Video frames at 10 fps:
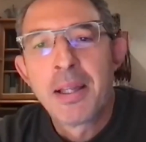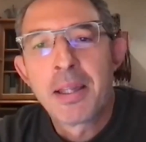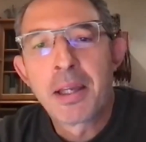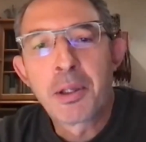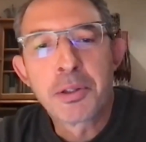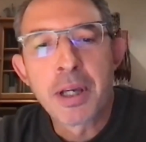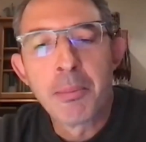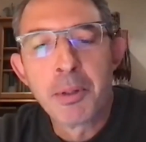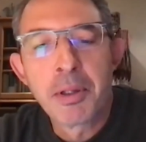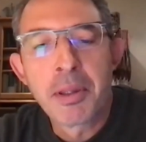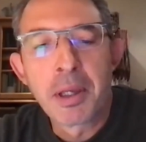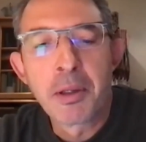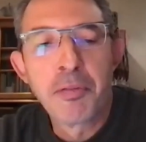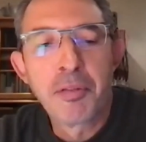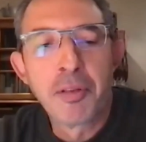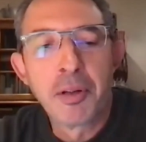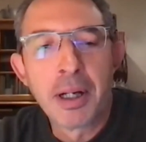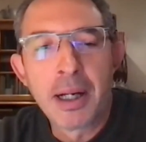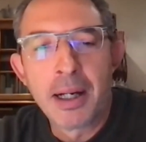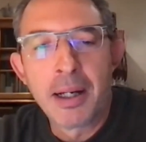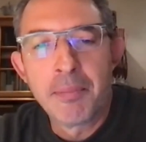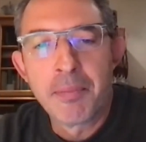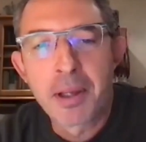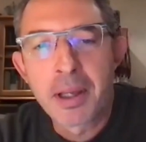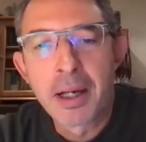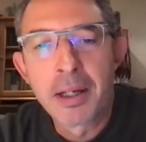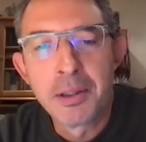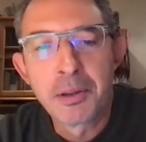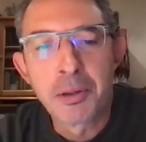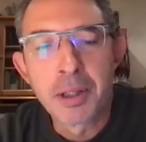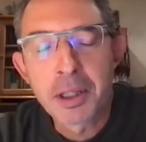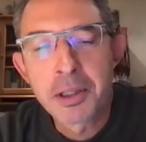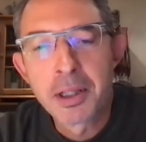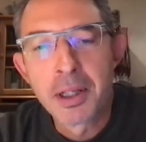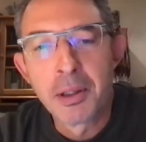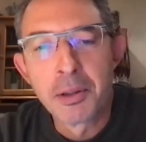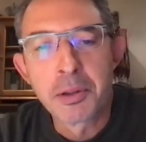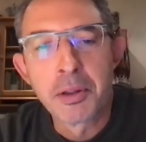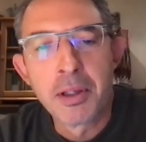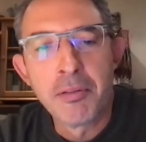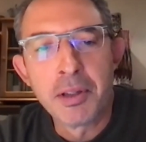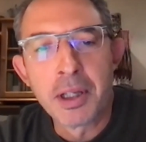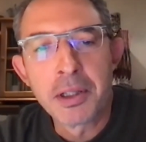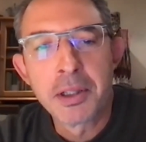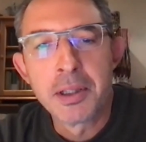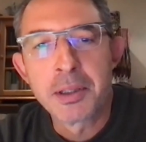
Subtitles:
Thank you, Simon. Thank you for the kind introduction and also the invitation.